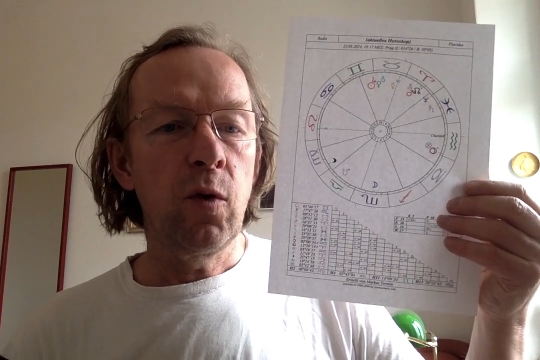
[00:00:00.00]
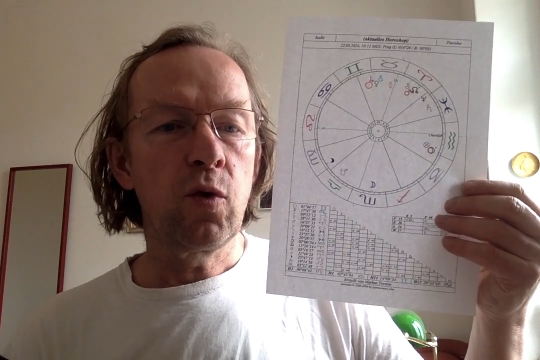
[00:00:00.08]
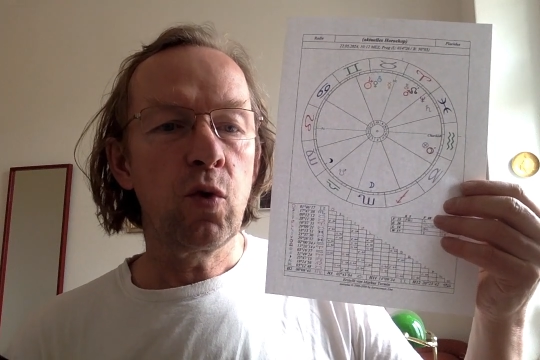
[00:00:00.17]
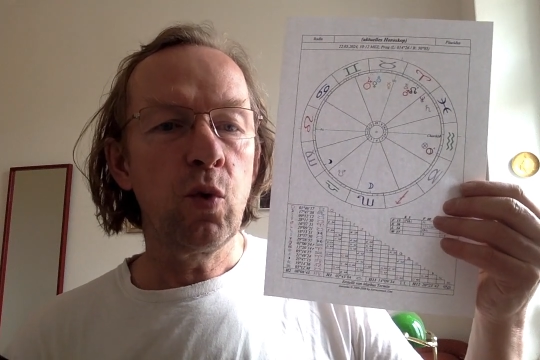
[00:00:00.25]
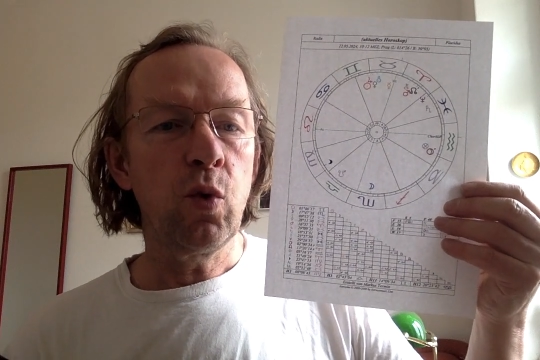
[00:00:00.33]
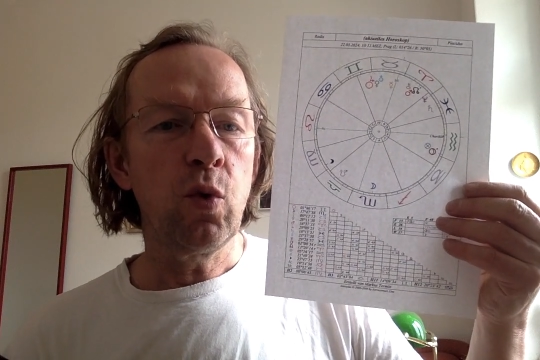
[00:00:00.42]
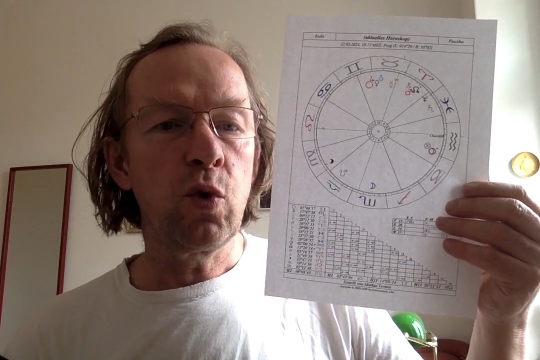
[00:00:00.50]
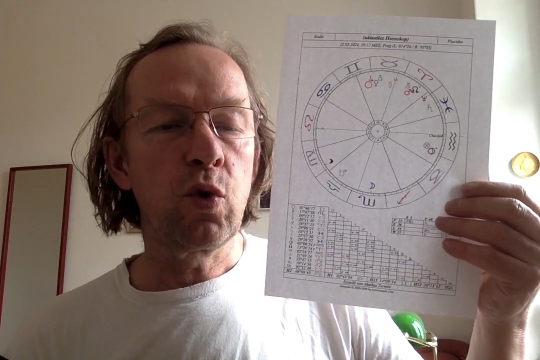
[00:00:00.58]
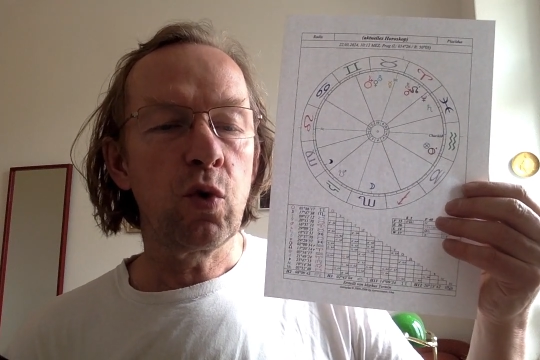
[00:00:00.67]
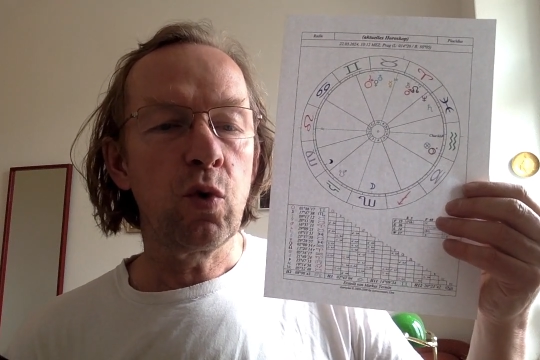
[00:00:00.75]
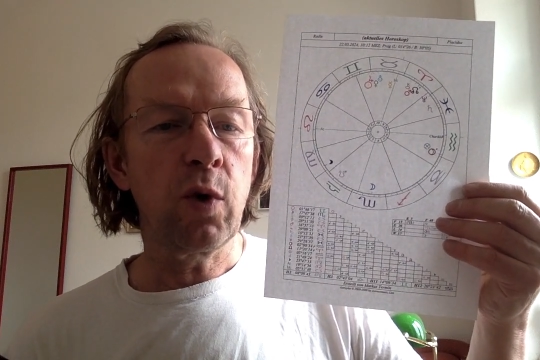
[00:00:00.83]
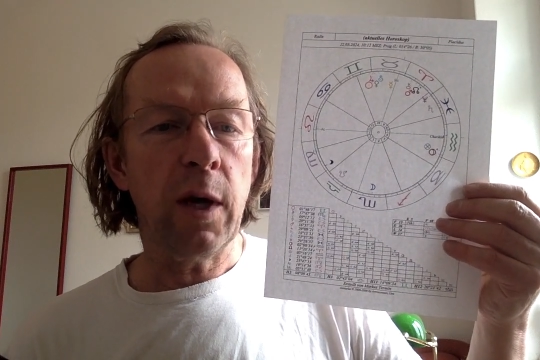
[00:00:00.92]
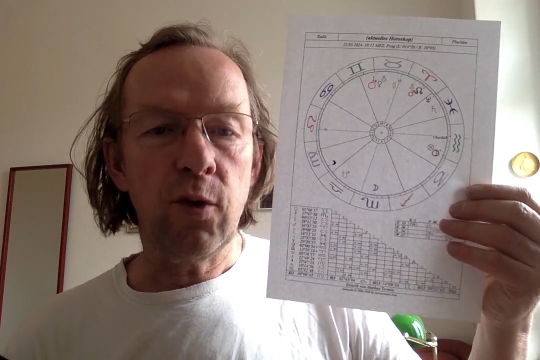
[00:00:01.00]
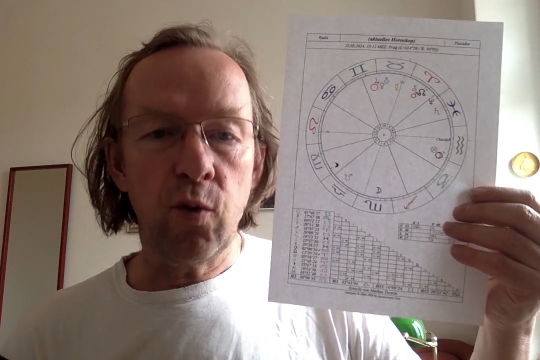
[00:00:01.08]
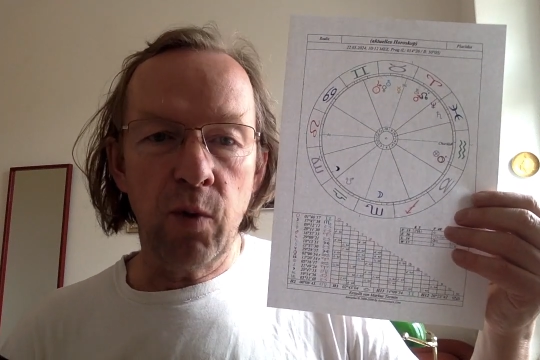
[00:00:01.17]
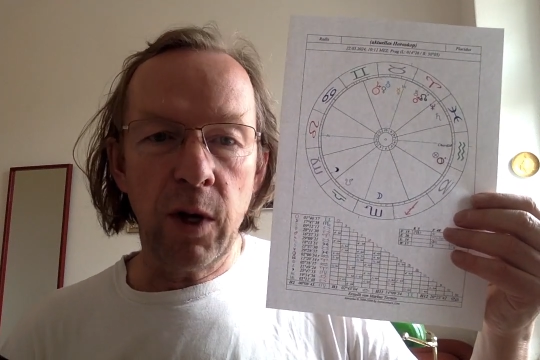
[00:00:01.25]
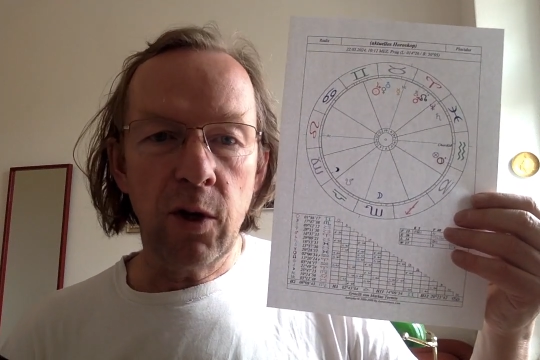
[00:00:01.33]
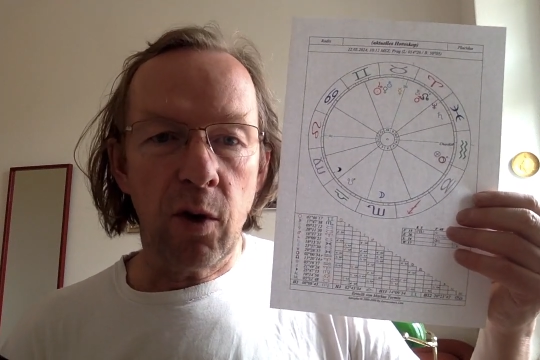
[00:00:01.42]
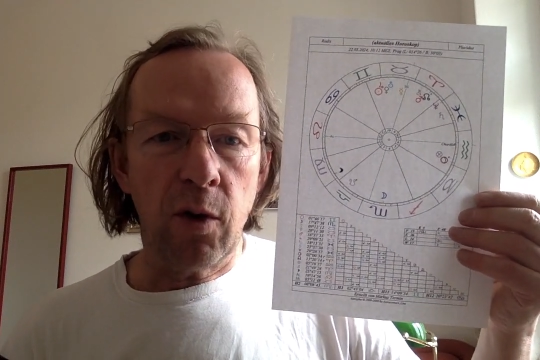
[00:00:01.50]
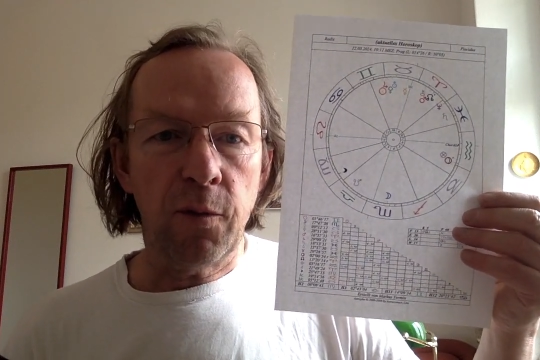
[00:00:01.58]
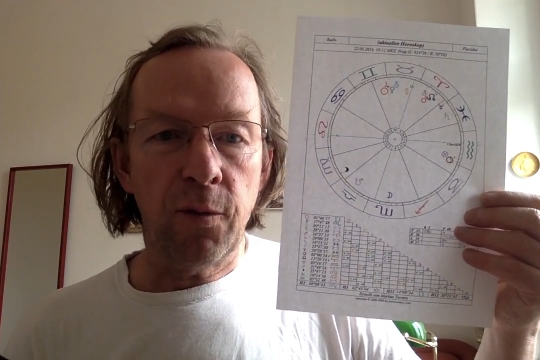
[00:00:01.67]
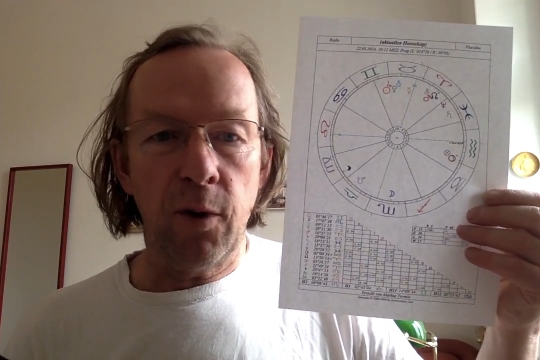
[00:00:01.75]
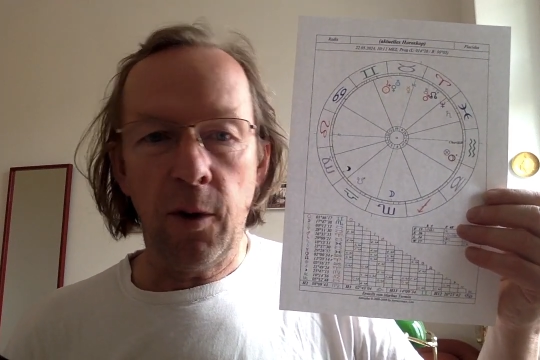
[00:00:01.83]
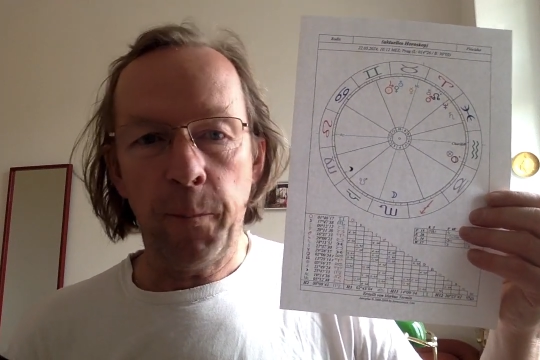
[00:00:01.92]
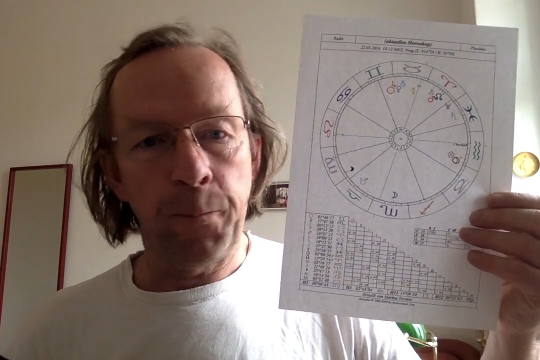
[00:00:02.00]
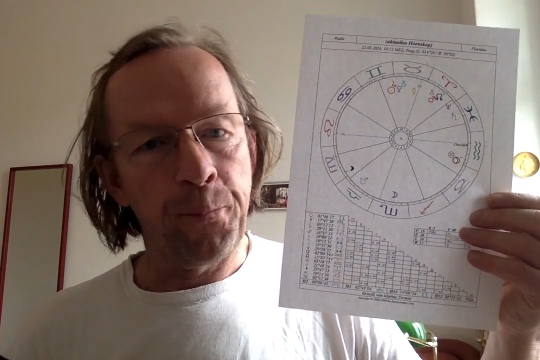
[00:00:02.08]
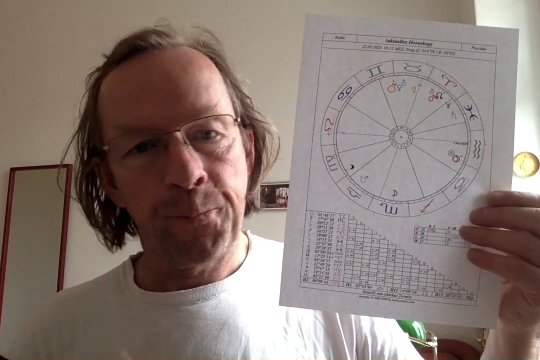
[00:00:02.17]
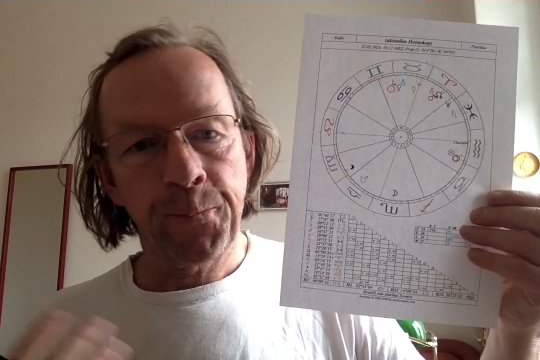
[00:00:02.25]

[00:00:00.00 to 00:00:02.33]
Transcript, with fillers: to to get rid of, um,